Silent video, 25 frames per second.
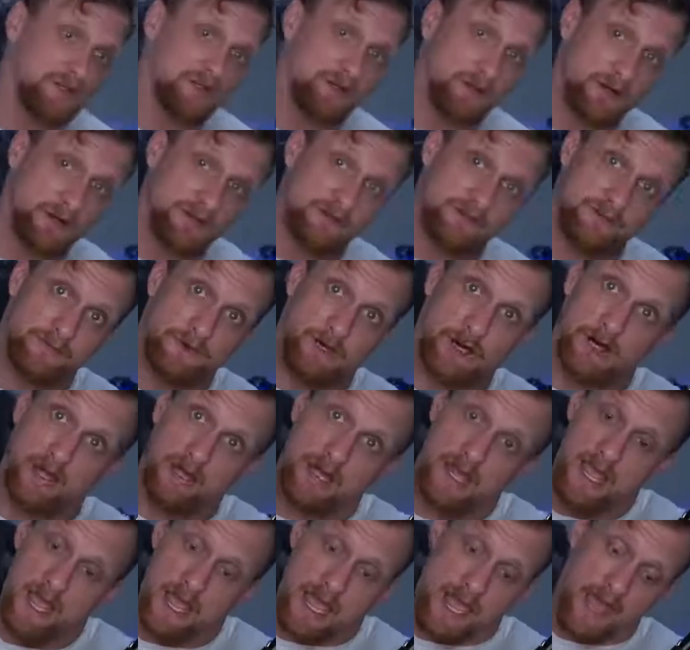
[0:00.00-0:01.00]
first of
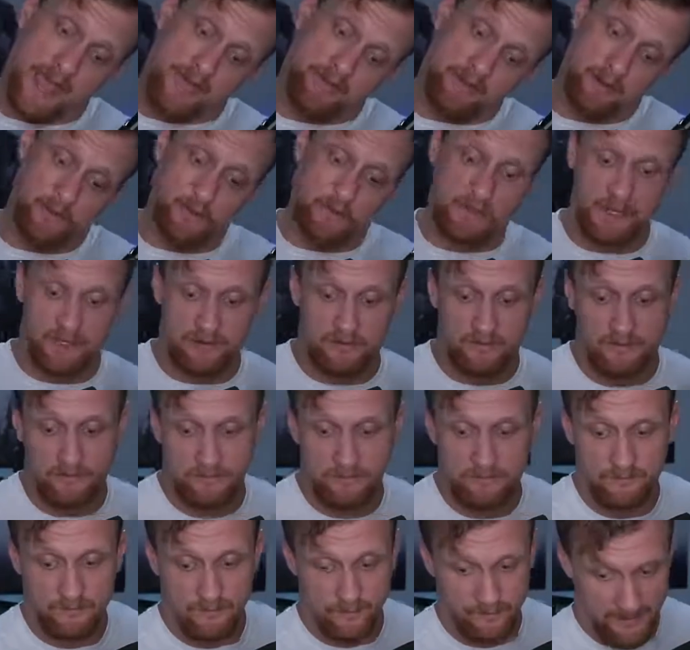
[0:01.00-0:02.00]
all, and then we'll go
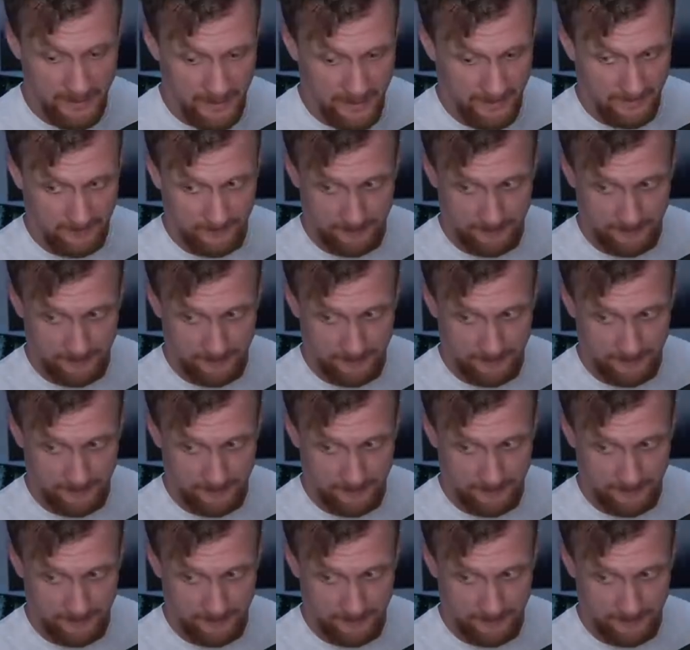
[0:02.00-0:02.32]
from there.